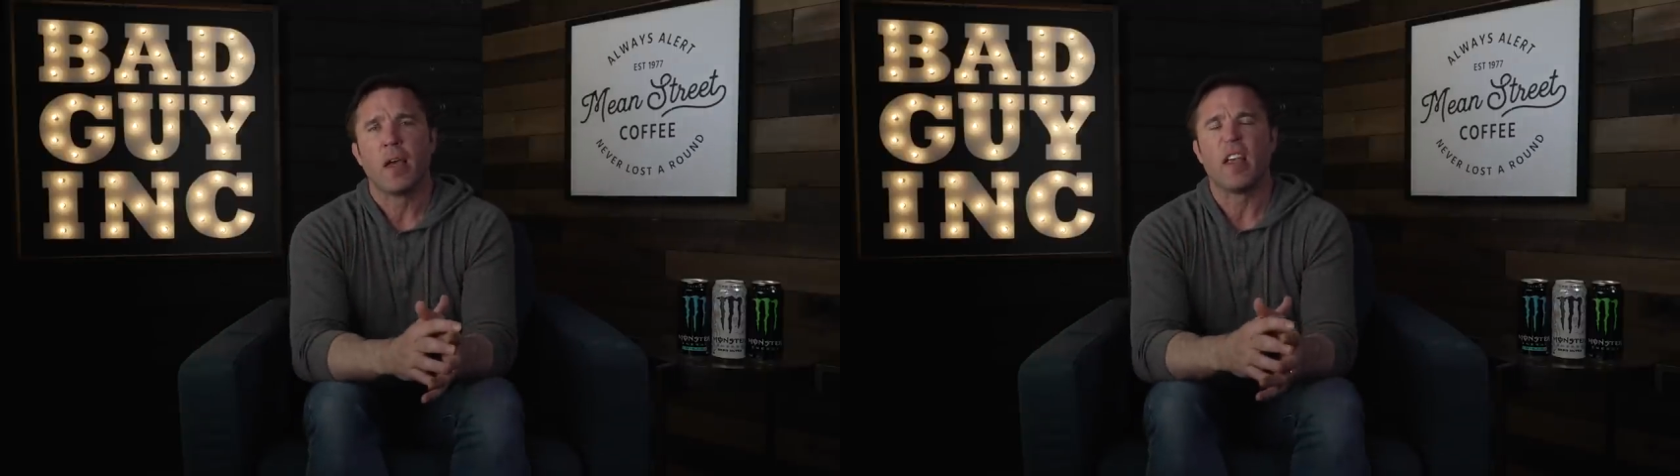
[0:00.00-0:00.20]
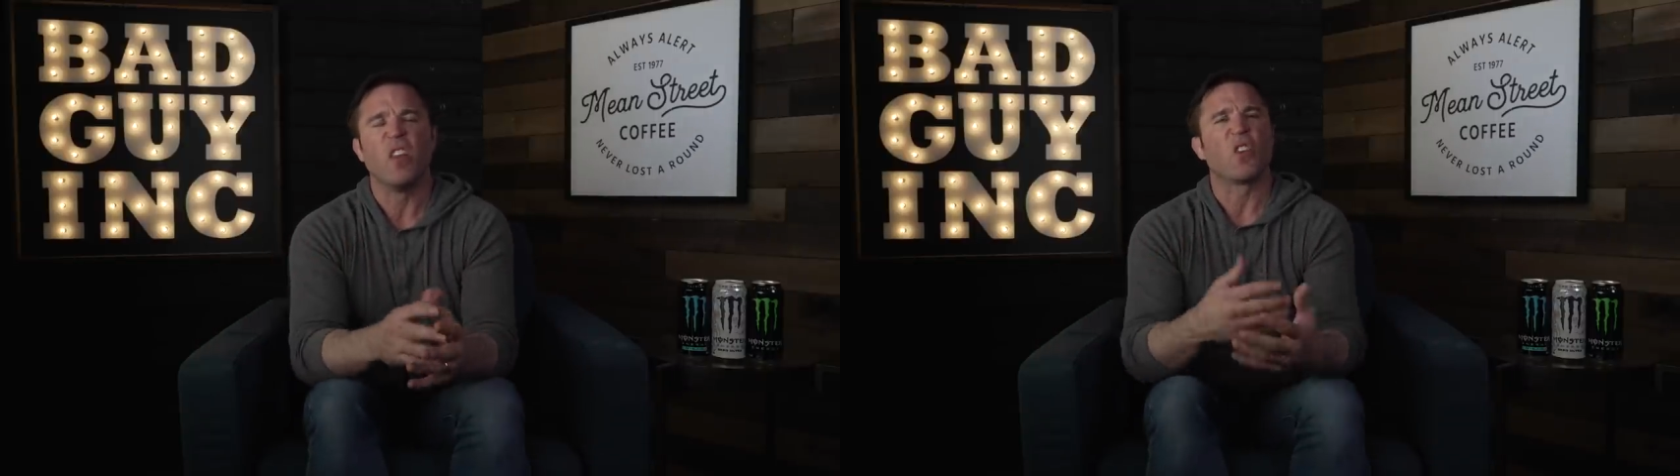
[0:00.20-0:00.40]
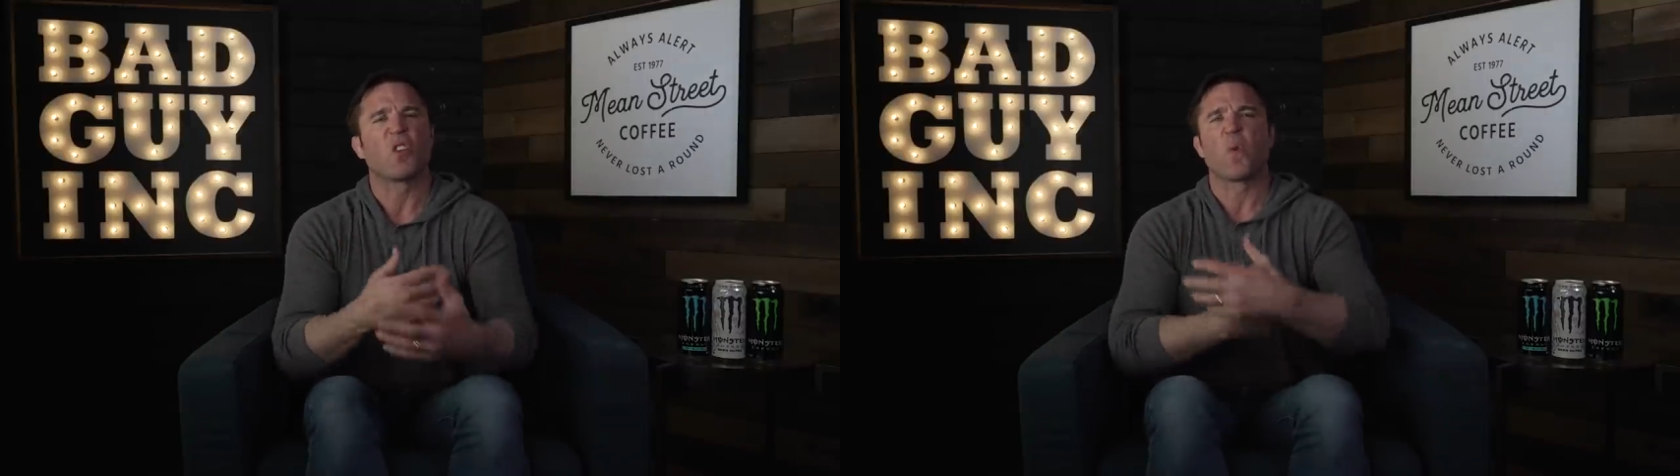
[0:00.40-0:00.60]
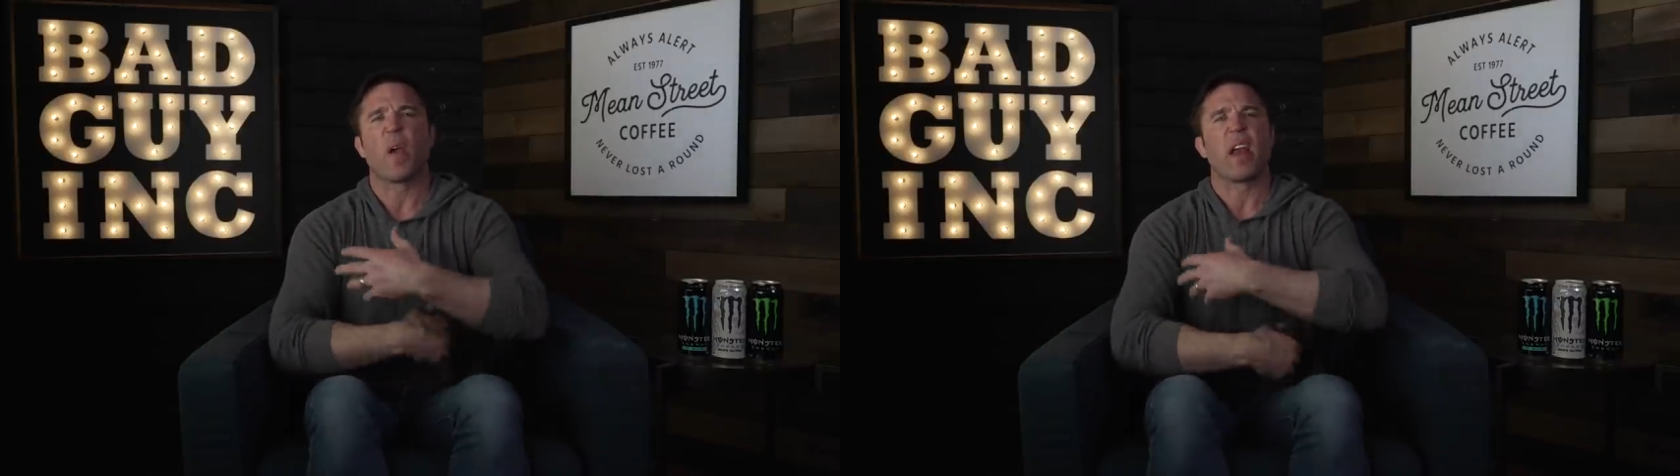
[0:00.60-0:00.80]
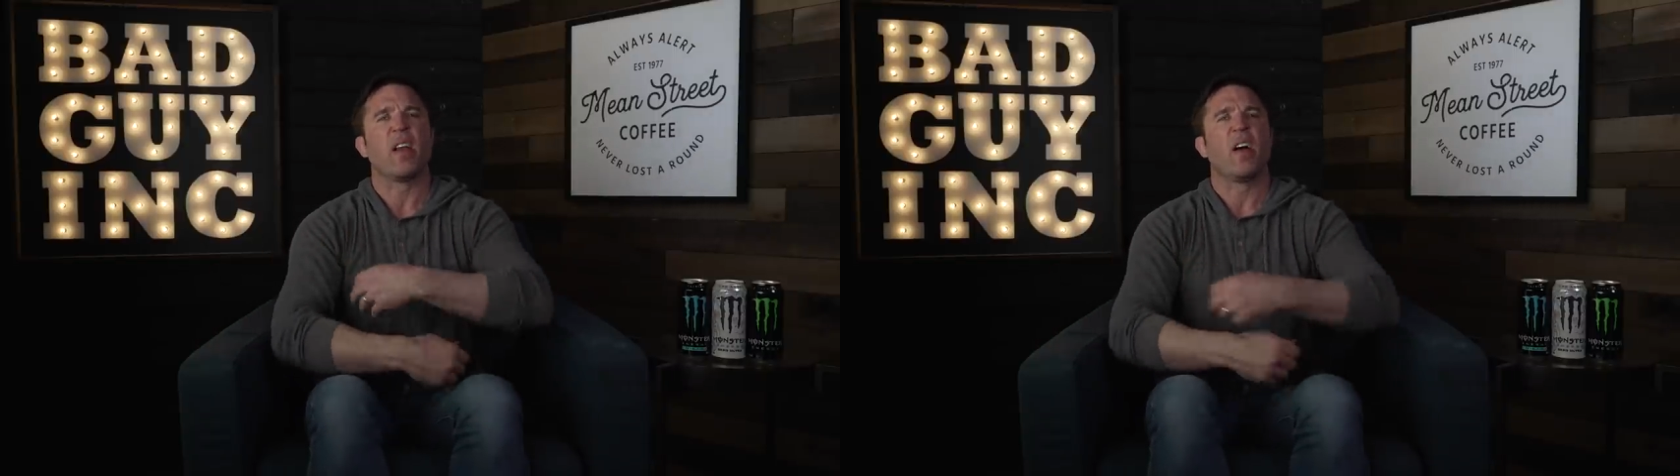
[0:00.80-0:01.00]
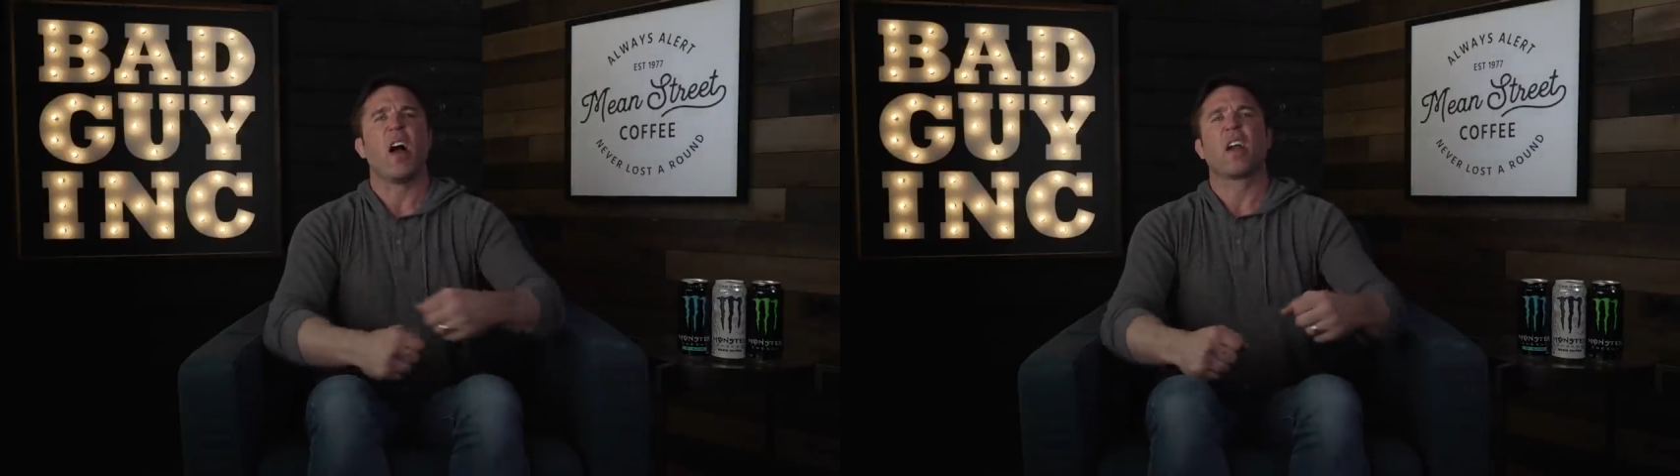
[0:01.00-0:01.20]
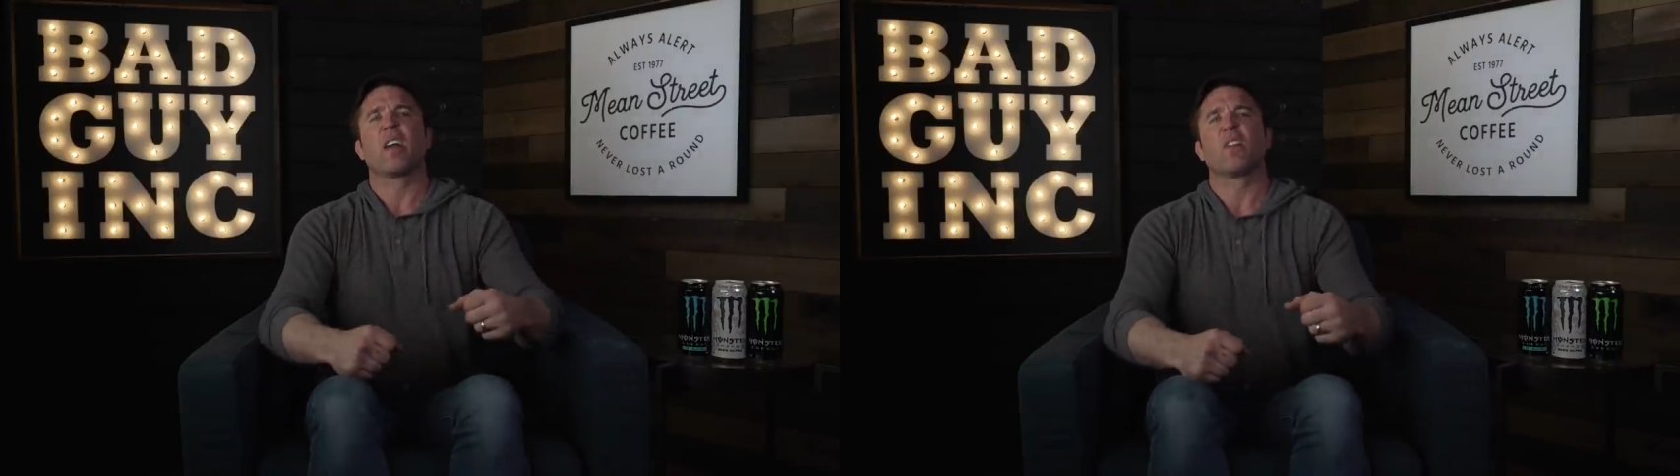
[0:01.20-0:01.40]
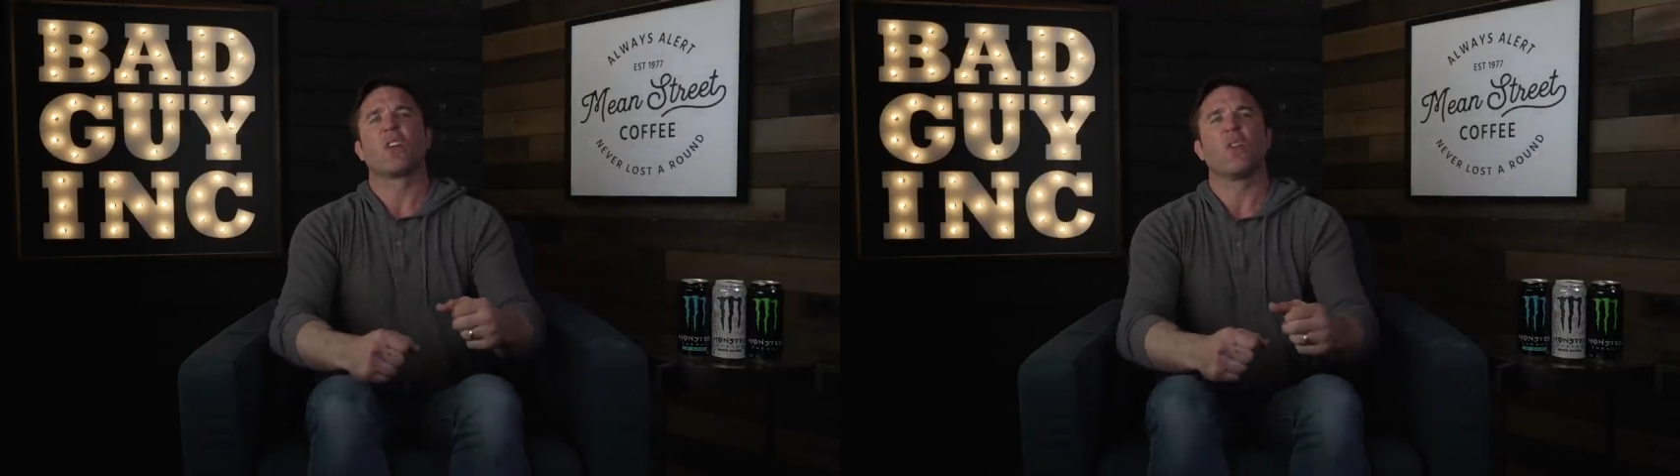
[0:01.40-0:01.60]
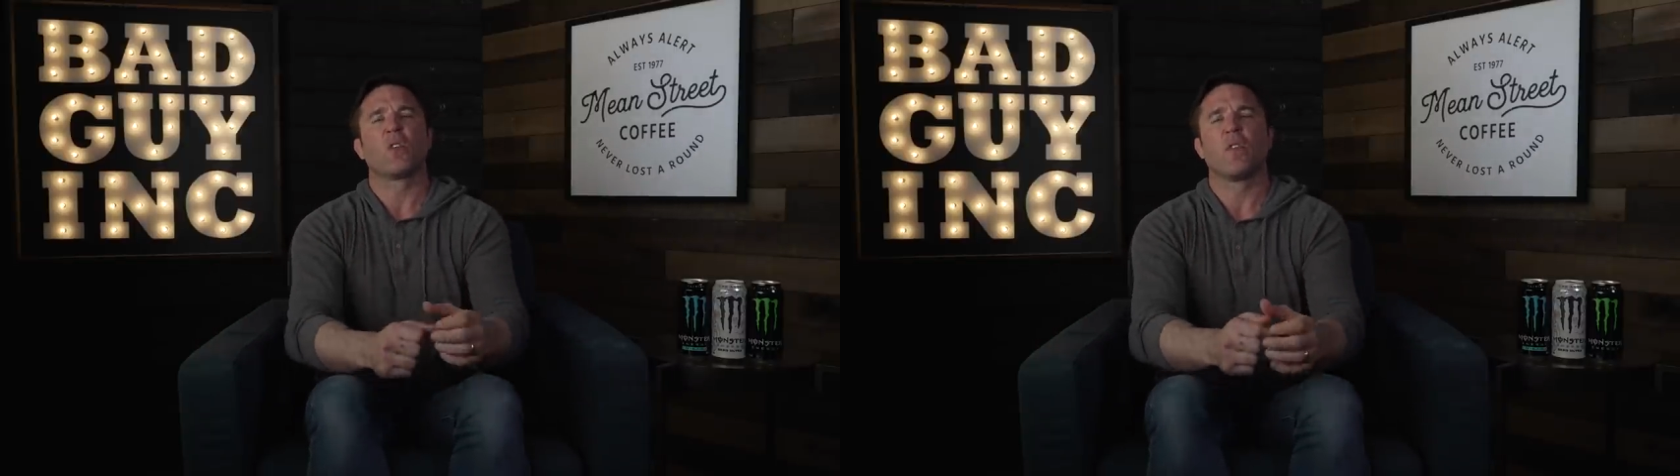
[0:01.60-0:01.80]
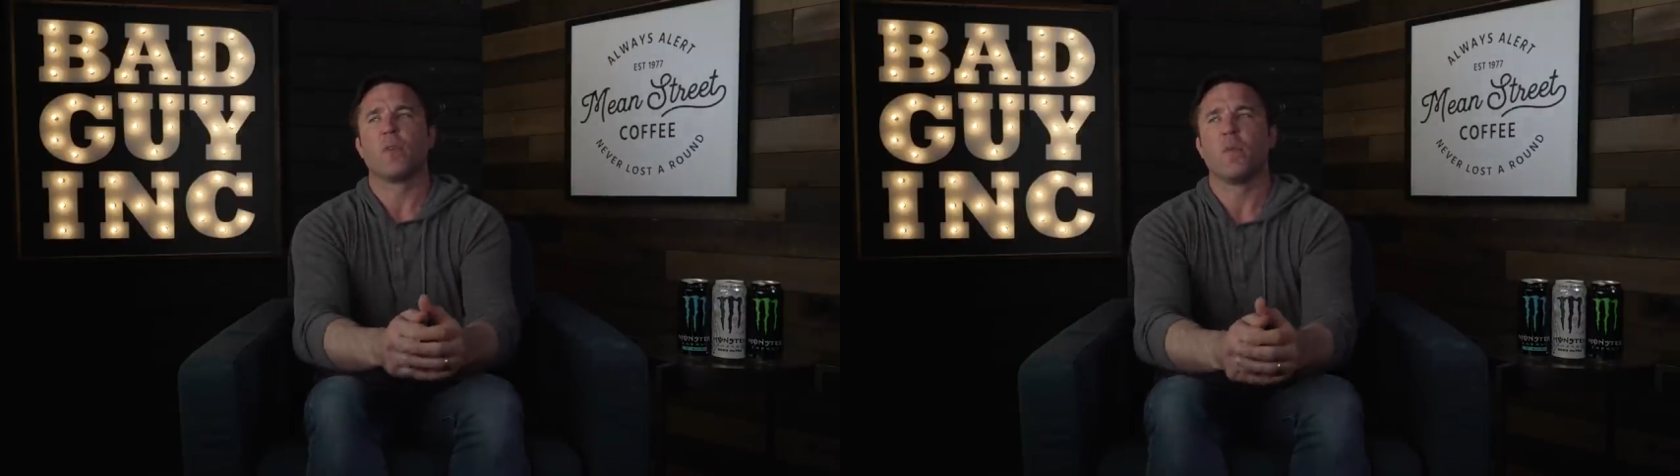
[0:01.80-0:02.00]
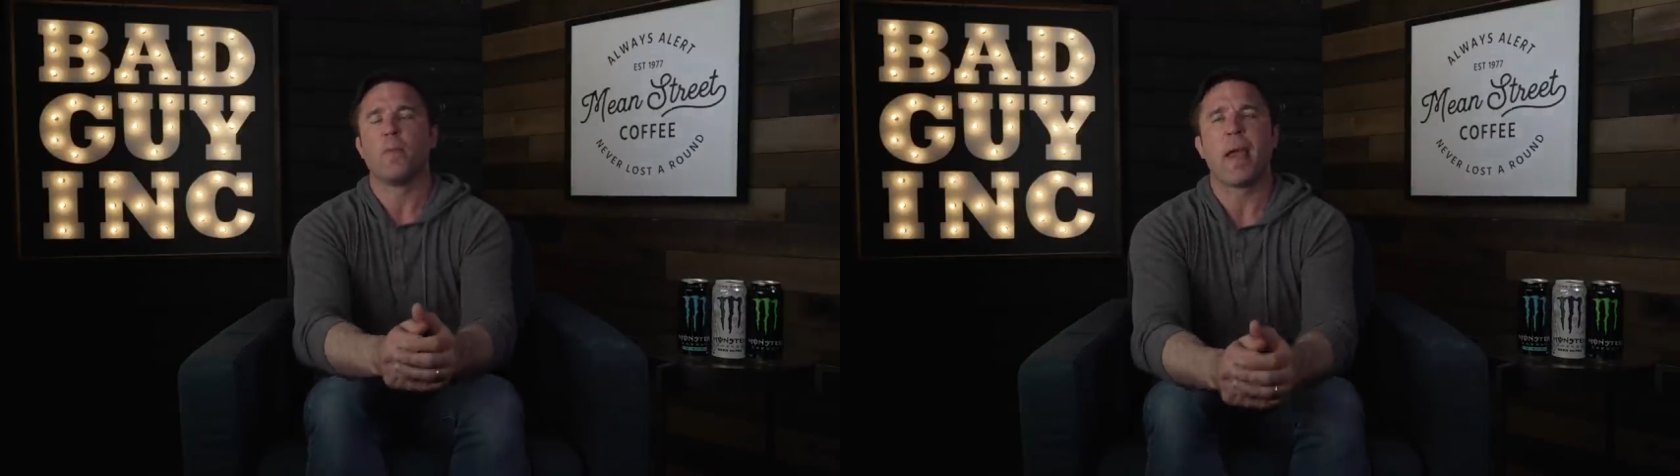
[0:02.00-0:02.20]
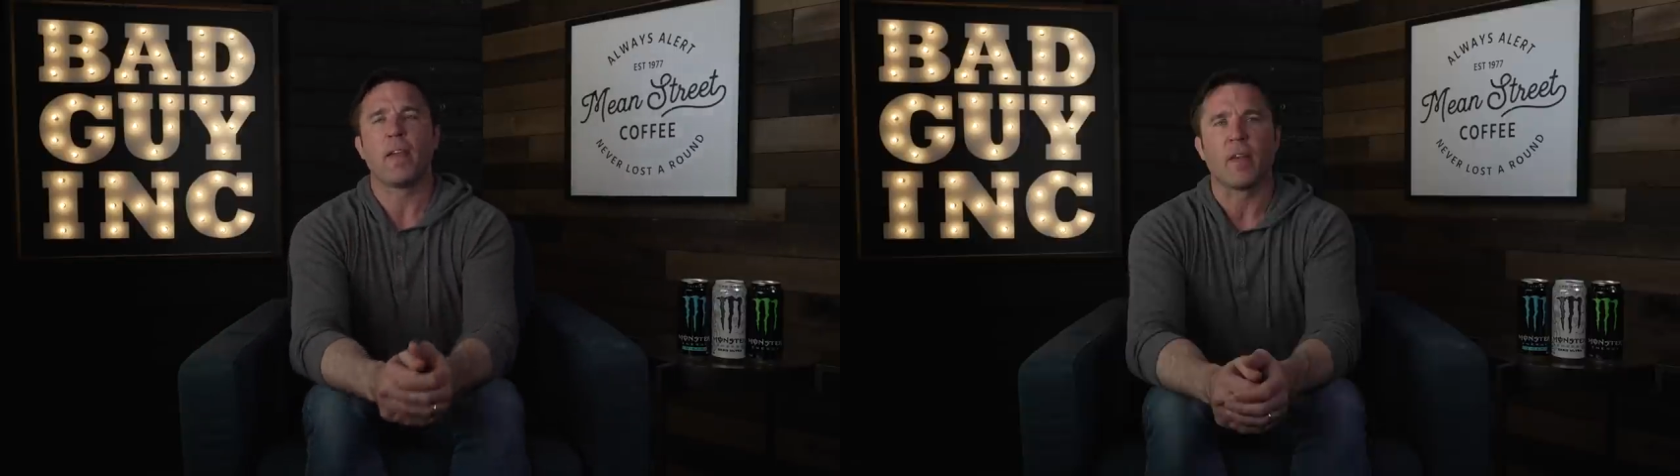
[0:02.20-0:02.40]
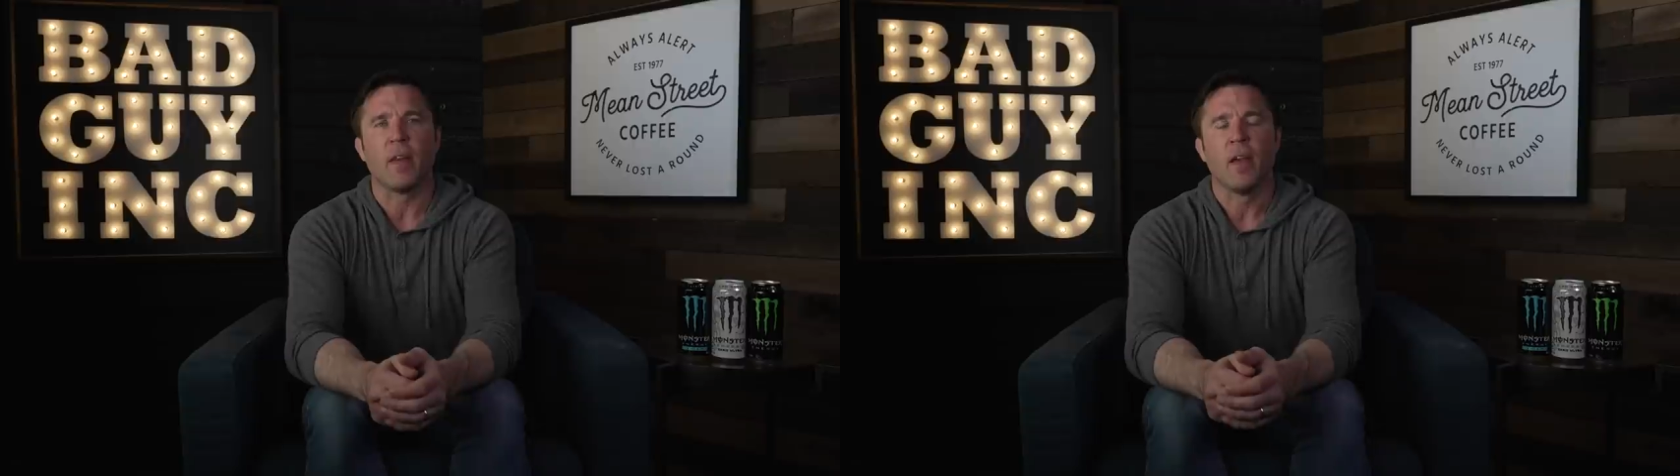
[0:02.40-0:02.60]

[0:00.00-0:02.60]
He looks great. Hawkins, Coach, amazing.